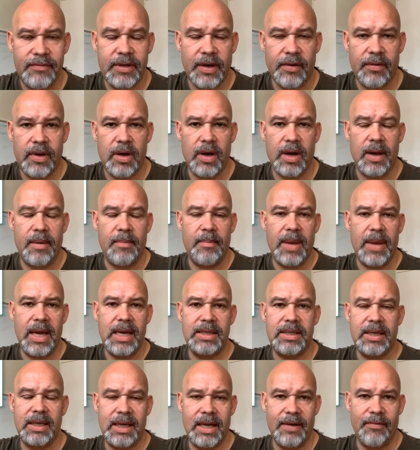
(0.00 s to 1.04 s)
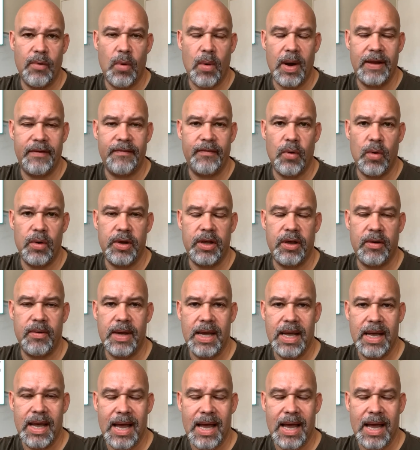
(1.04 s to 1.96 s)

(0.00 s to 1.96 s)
I've got an amazing giveaway for you